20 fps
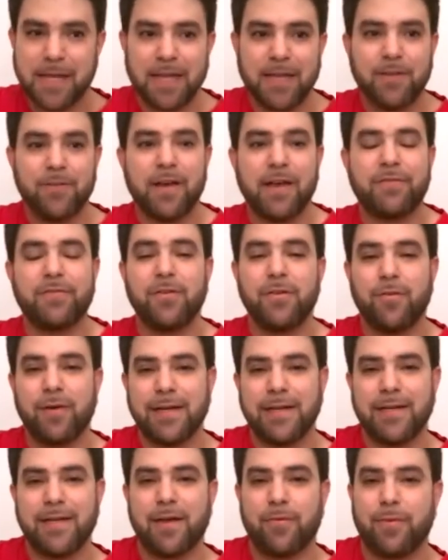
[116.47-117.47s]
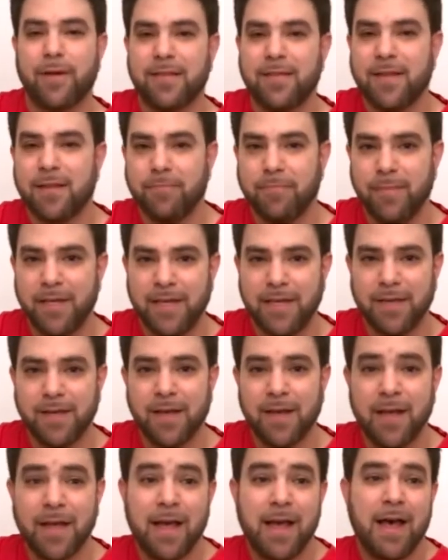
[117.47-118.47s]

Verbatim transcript: and you have no idea what they mean